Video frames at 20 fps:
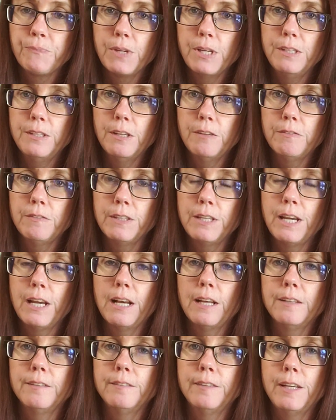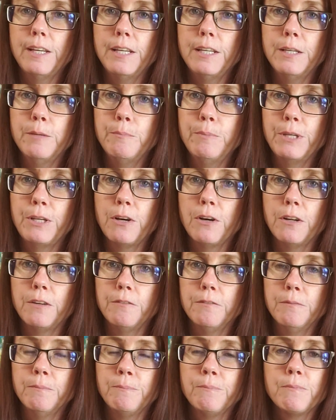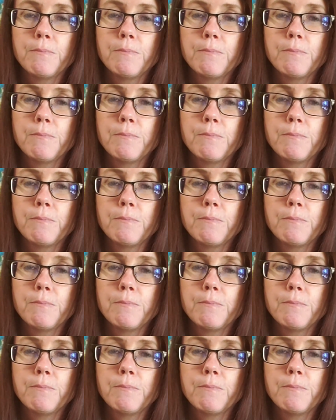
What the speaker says: It definitely has a pecan